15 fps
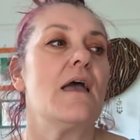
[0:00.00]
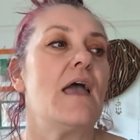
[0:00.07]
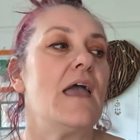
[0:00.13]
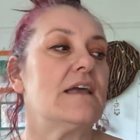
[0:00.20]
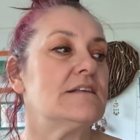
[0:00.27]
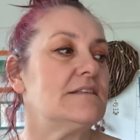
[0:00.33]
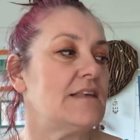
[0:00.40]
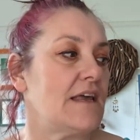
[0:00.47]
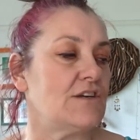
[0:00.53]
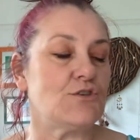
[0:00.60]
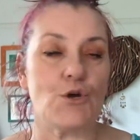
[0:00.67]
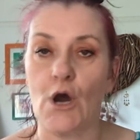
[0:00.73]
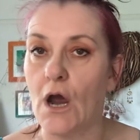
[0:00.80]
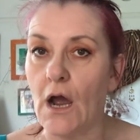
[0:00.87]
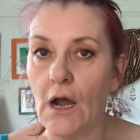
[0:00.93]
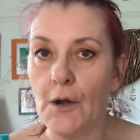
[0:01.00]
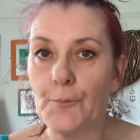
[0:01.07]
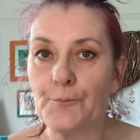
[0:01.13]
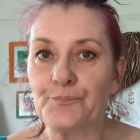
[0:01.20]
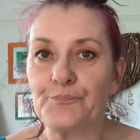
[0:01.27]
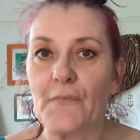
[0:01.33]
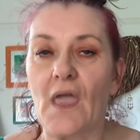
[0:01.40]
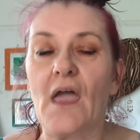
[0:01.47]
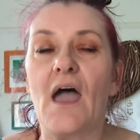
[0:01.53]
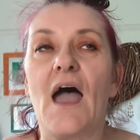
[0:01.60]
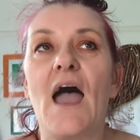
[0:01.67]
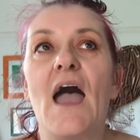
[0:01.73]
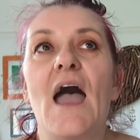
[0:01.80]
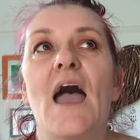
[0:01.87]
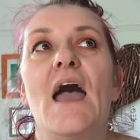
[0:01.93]
etc.
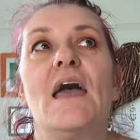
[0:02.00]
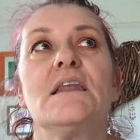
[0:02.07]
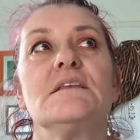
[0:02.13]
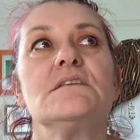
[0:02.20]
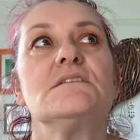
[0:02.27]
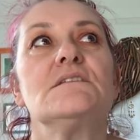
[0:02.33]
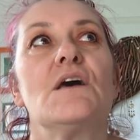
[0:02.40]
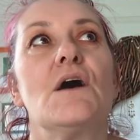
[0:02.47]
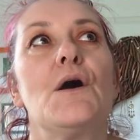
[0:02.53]
And